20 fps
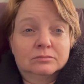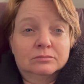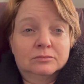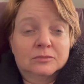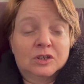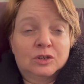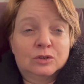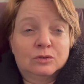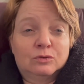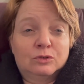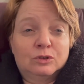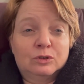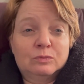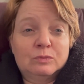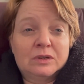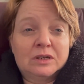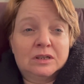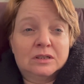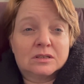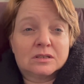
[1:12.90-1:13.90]
in a few
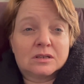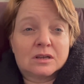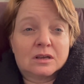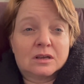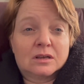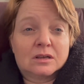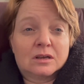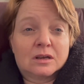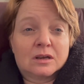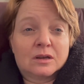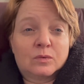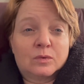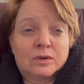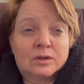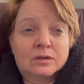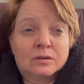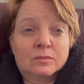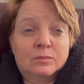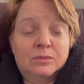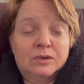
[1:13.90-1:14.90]
minutes, I
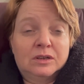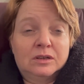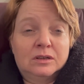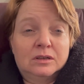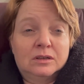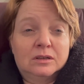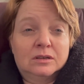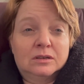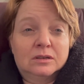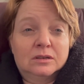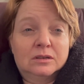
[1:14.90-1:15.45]
will be